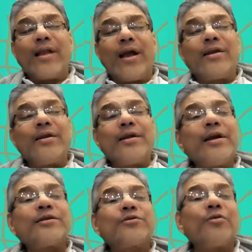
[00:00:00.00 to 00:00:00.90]
And he
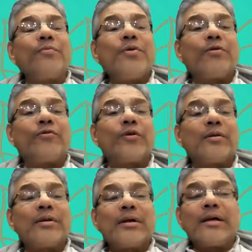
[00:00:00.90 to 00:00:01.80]
is so
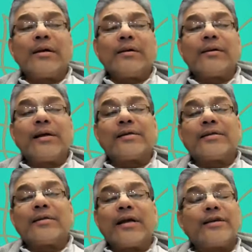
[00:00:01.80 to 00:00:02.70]
beautiful,
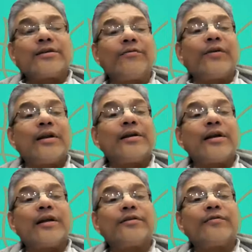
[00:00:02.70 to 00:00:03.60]
as, as if
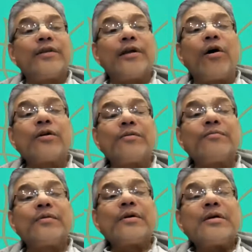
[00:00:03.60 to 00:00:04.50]
as if the
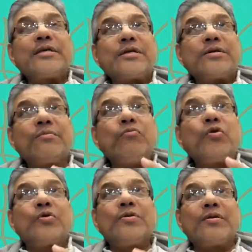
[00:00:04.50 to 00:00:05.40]
autumn
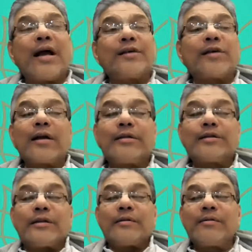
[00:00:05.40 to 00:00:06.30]
moon has
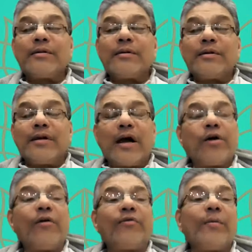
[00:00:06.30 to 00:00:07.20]
arisen. I
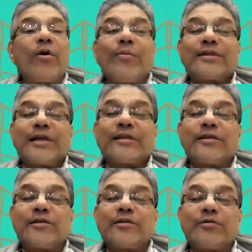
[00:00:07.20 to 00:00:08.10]
offer my
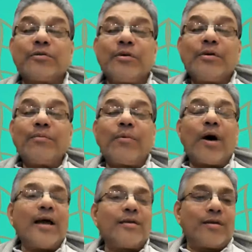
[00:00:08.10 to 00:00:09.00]
obeisances into
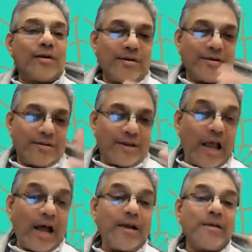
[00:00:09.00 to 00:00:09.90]
Paraindra, the
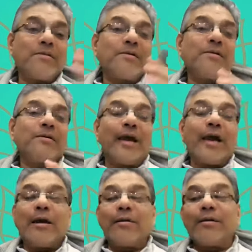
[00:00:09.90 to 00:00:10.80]
lion
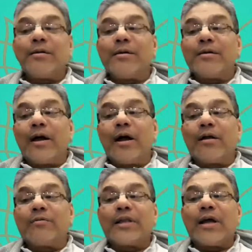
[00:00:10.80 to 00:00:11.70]
king,
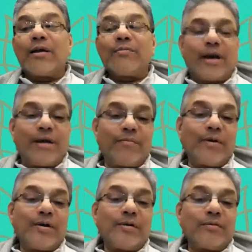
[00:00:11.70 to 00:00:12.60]
uh, Vadanam Harim,
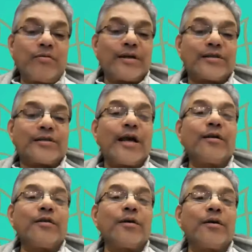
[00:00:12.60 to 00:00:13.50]
who has
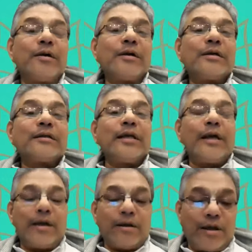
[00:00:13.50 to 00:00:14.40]
taken the,
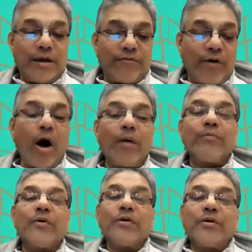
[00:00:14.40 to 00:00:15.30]
the, the
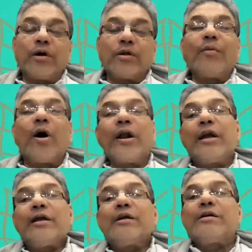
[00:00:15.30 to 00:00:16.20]
form or the
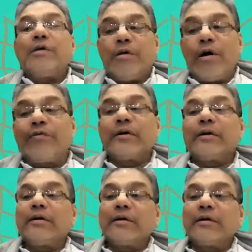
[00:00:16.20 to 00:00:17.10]
body of
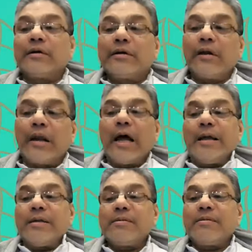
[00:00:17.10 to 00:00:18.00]
a
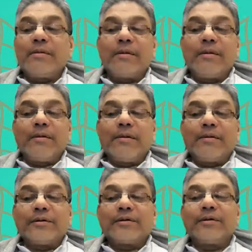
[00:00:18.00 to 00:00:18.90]
lion.
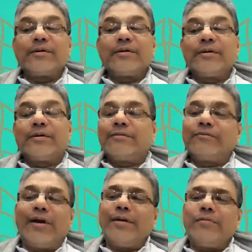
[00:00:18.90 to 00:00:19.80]
So,
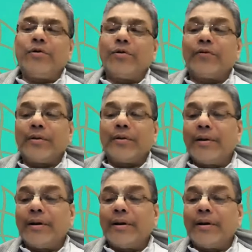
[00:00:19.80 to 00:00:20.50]
very beautiful.